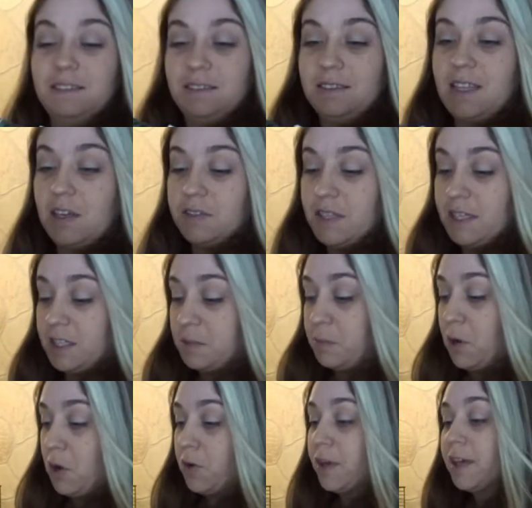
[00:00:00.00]
Sounds like it's
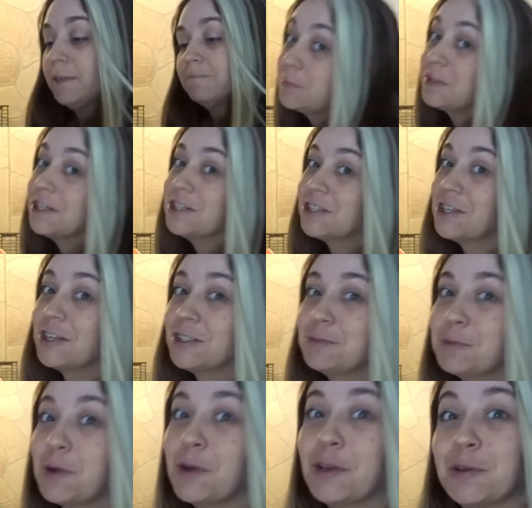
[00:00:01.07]
broken. Pretty sure it's
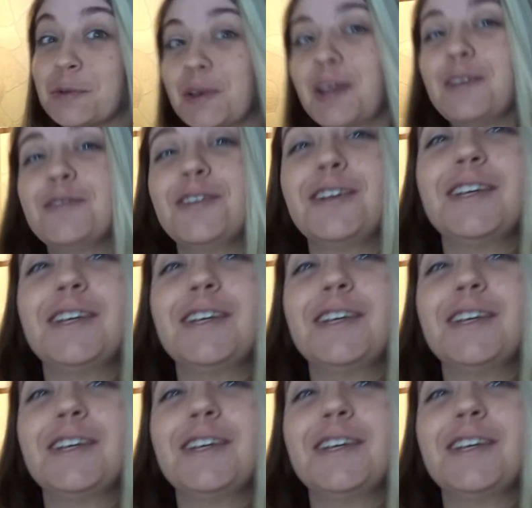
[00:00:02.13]
broken, whatever it